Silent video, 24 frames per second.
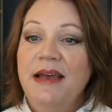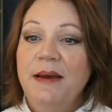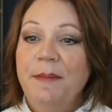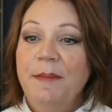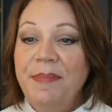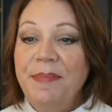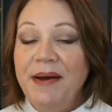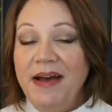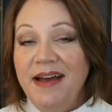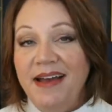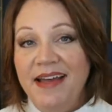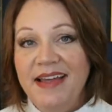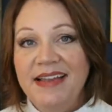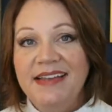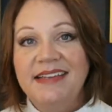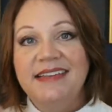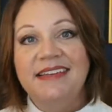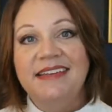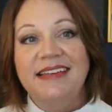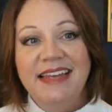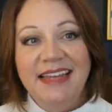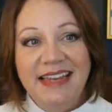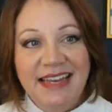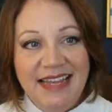but
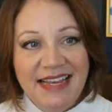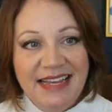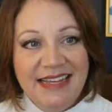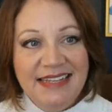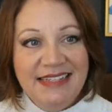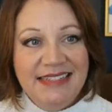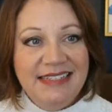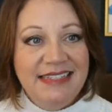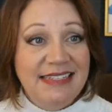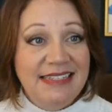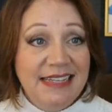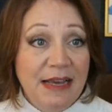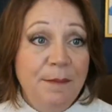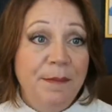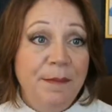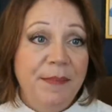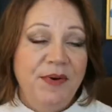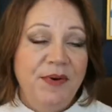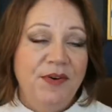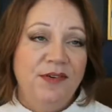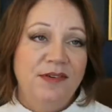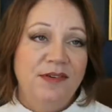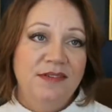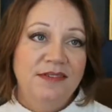it is
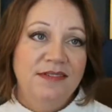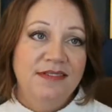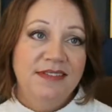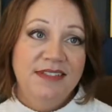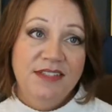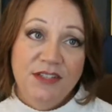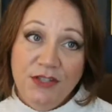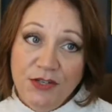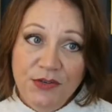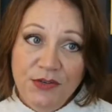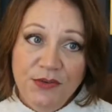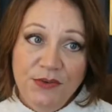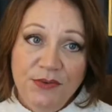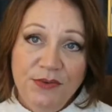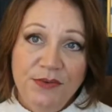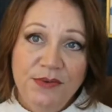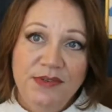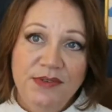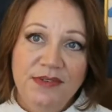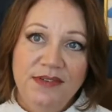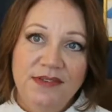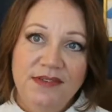simple to